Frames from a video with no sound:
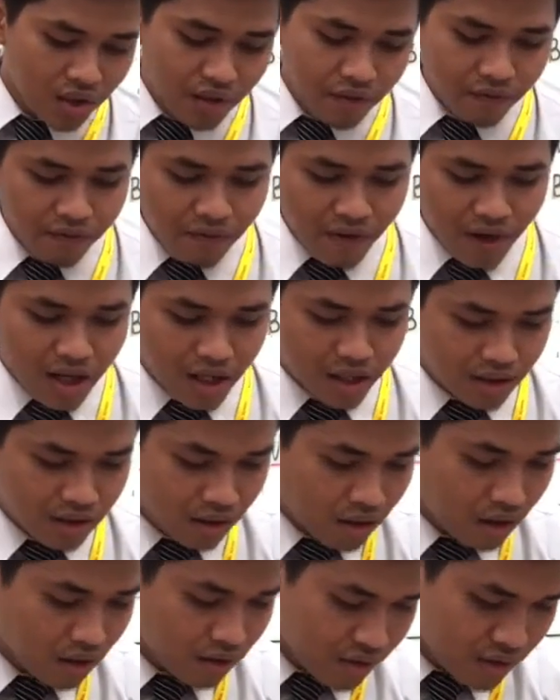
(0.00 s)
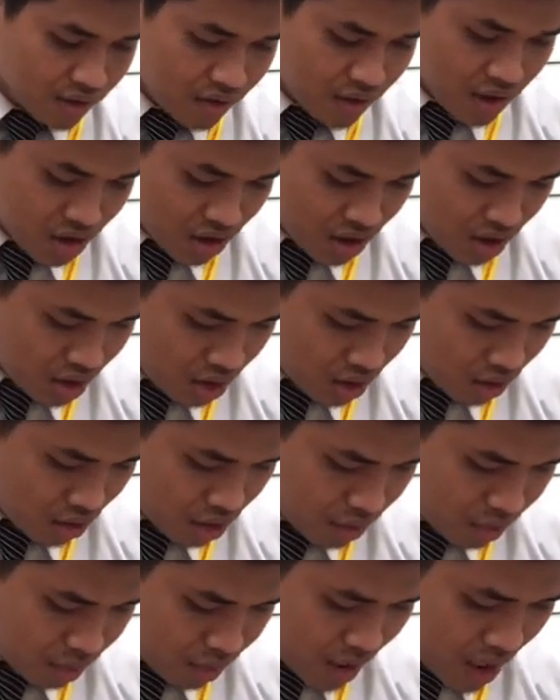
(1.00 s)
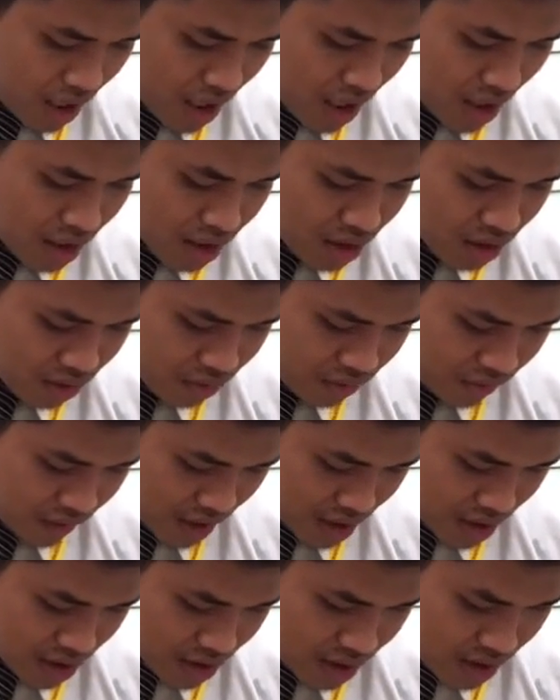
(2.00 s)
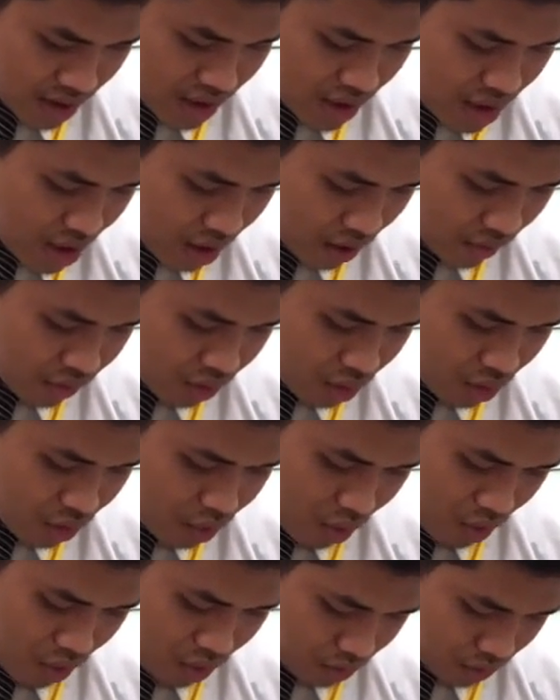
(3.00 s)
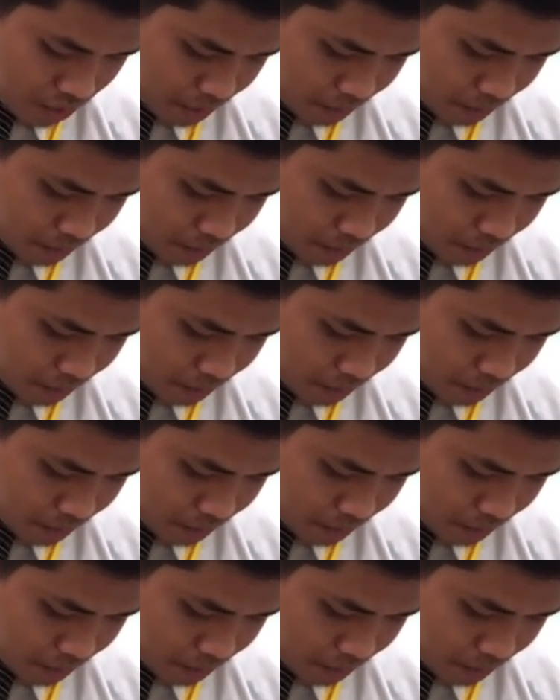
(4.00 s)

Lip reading: find the conversation on page 20 of your book.